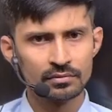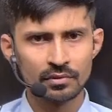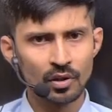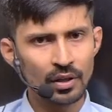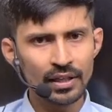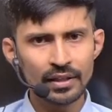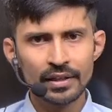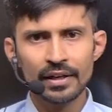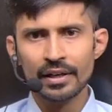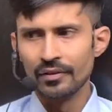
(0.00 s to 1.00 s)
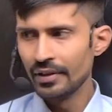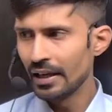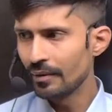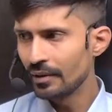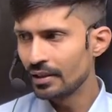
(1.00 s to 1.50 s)
Okay? We have
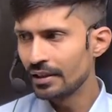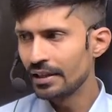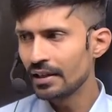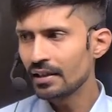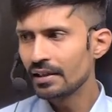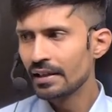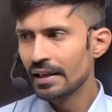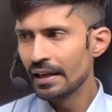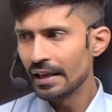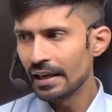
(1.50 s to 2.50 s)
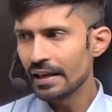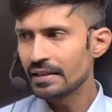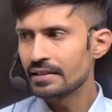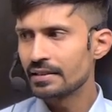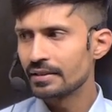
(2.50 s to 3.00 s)
learned here
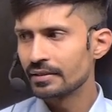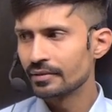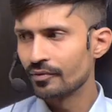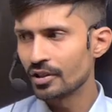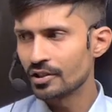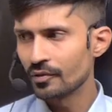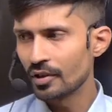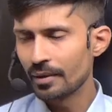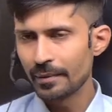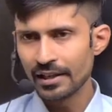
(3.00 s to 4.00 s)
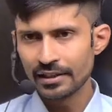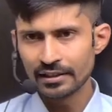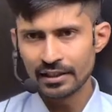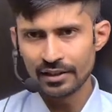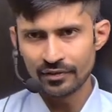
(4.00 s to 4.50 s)
x. First of all, I am writing the
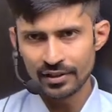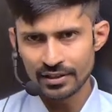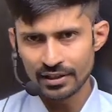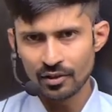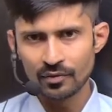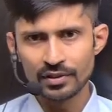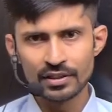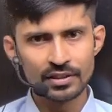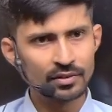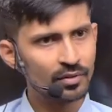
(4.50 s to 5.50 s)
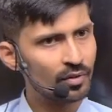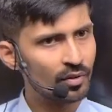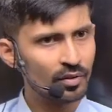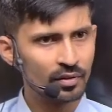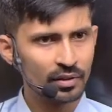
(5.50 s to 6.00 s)
definition of this.
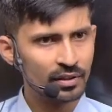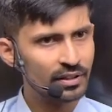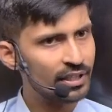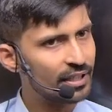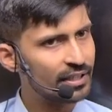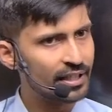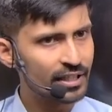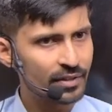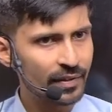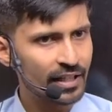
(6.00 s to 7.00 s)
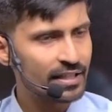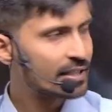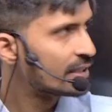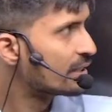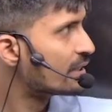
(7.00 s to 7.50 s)
Three things we can see
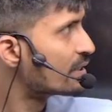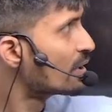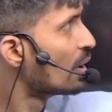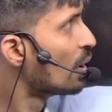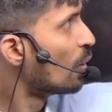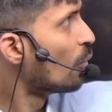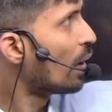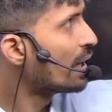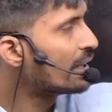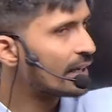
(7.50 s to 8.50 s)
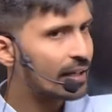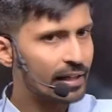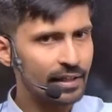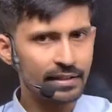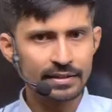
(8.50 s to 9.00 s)
in this. Y, a,
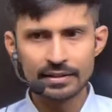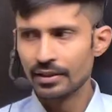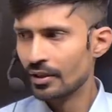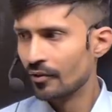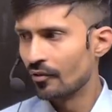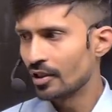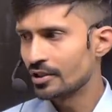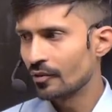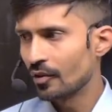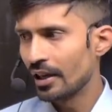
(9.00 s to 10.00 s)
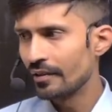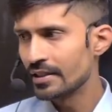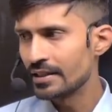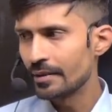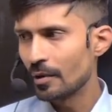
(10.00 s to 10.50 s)
x. First of all, I will
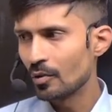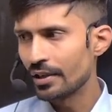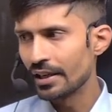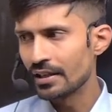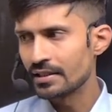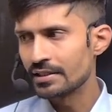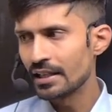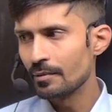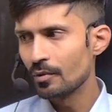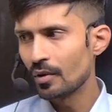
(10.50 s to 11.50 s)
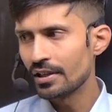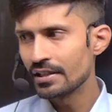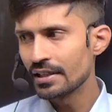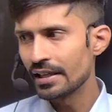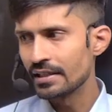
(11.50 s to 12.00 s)
say about x. Tell me, what is
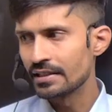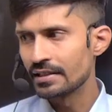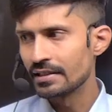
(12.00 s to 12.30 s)
x?